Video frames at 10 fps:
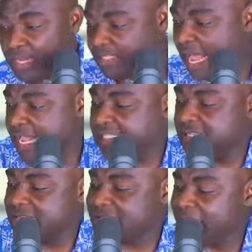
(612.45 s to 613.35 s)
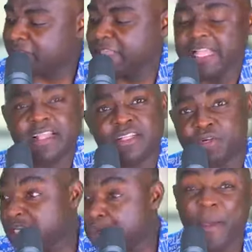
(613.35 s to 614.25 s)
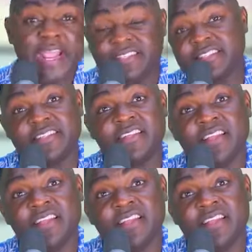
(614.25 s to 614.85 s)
There is nothing to debate.